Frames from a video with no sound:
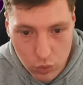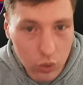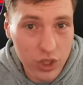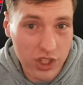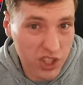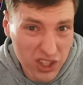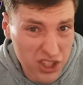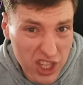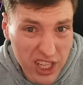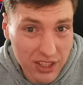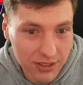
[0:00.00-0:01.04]
we'll just
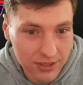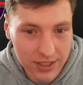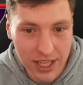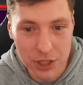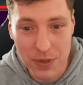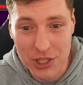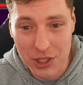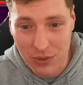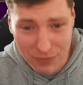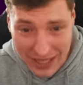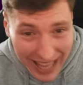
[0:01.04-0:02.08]
concede, especially
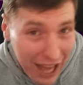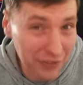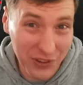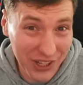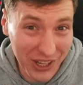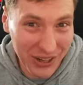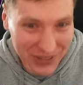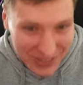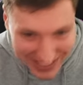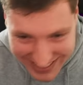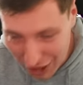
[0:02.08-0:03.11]
with McCarthy in
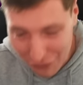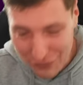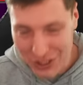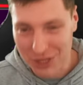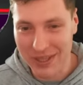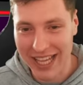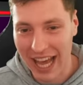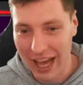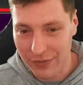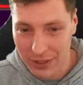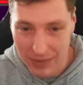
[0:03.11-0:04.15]
goal. No offense to
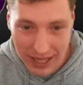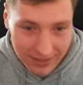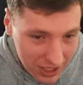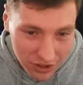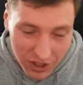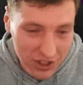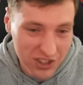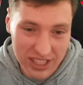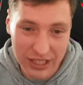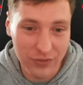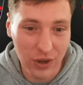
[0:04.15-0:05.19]
McCarthy, but he should have
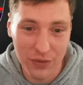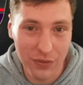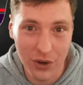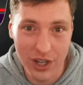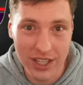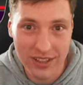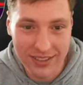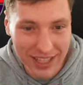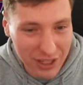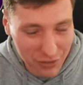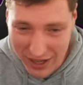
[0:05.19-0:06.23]
just left on a free.
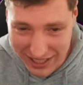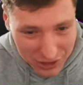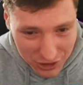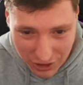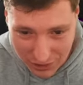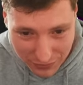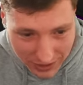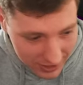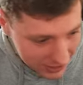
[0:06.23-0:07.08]
He really should have.